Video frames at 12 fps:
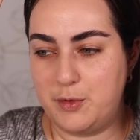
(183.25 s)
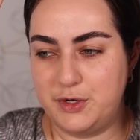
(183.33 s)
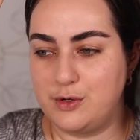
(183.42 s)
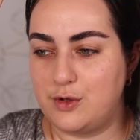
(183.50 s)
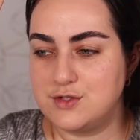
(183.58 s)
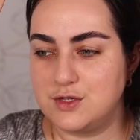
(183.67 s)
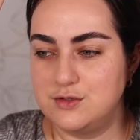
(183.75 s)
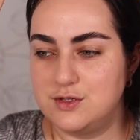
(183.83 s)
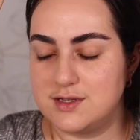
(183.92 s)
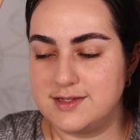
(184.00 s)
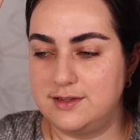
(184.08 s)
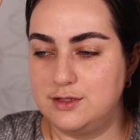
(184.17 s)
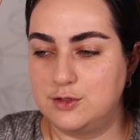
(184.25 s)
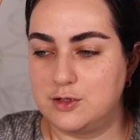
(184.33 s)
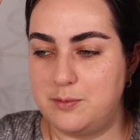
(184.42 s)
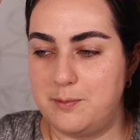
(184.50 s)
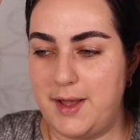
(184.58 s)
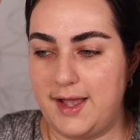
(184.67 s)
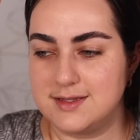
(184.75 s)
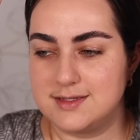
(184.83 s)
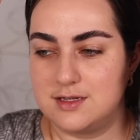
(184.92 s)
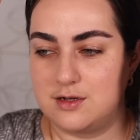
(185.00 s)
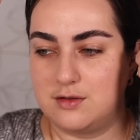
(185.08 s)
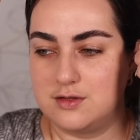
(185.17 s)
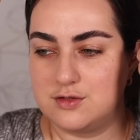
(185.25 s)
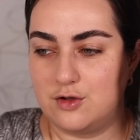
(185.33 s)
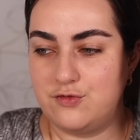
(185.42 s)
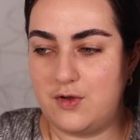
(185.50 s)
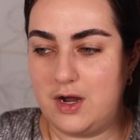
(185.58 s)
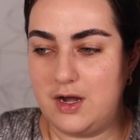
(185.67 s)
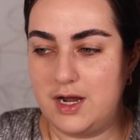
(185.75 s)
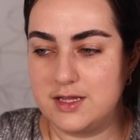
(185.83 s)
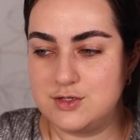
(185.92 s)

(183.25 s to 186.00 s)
but it also doesn't look matte so far,